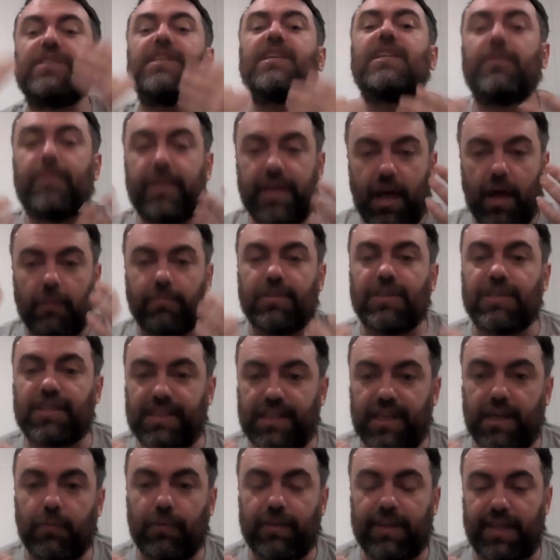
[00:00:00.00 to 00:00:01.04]
need to be able to
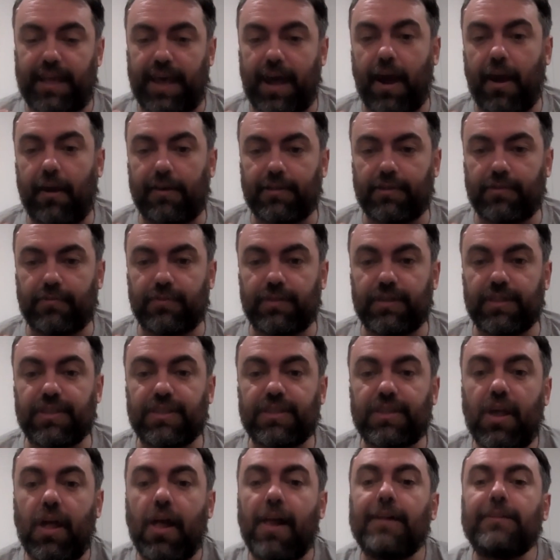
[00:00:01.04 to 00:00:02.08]
see what the character
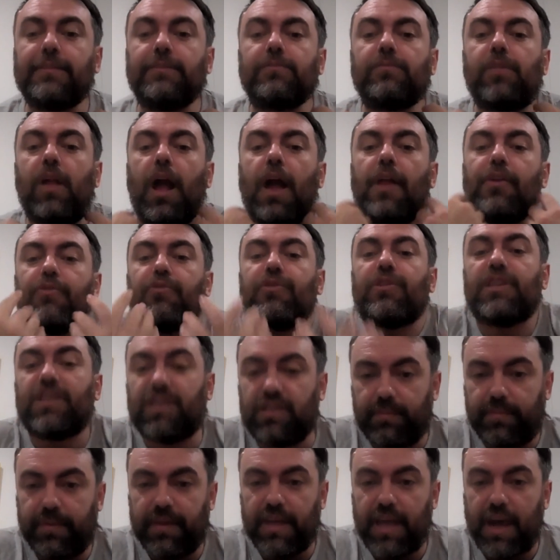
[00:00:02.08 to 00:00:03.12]
is, and you need
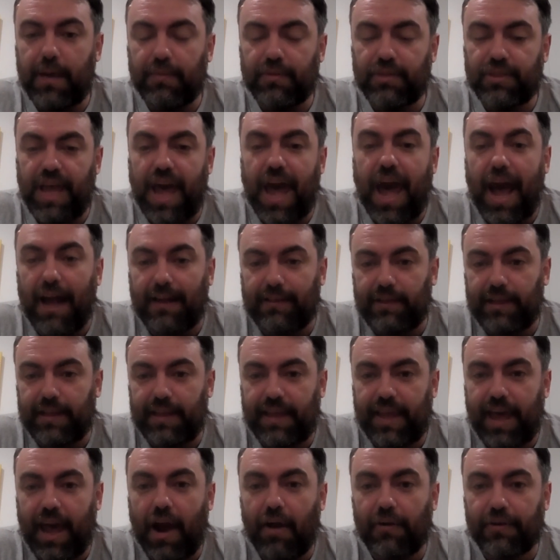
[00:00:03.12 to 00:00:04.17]
to be able to act like
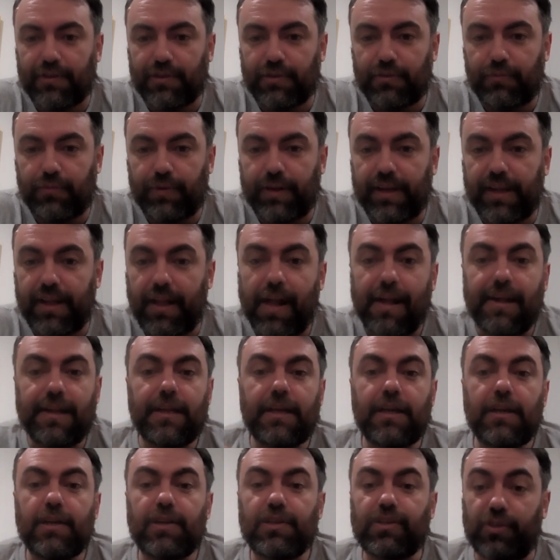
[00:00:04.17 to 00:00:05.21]
the character in the ring,
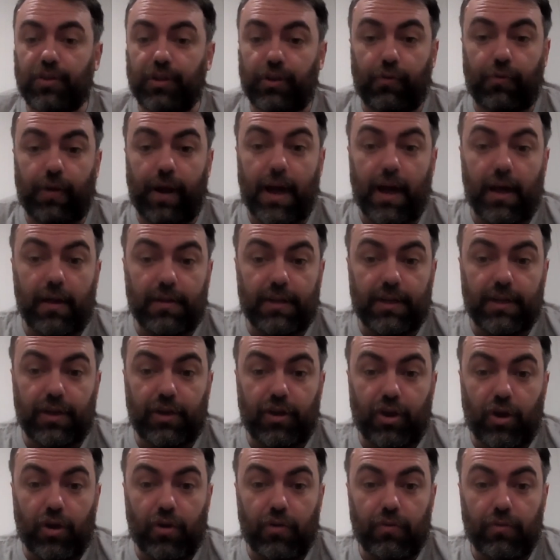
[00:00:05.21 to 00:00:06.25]
so the crowd can
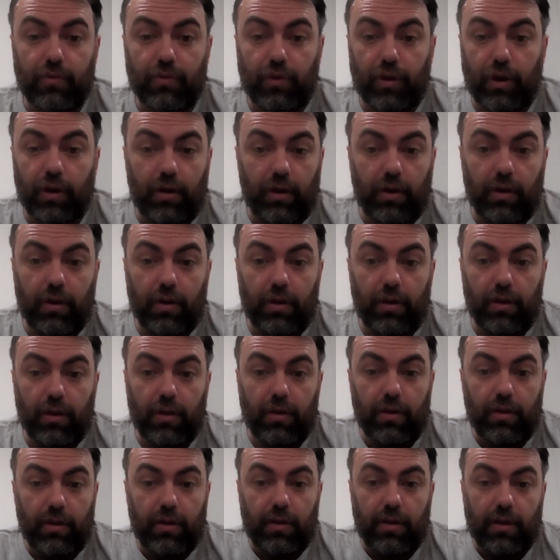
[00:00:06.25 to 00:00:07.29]
go,
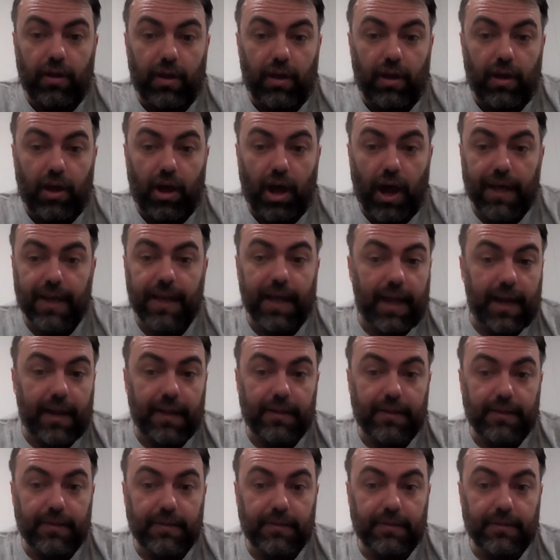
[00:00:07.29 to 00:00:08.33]
"I get it."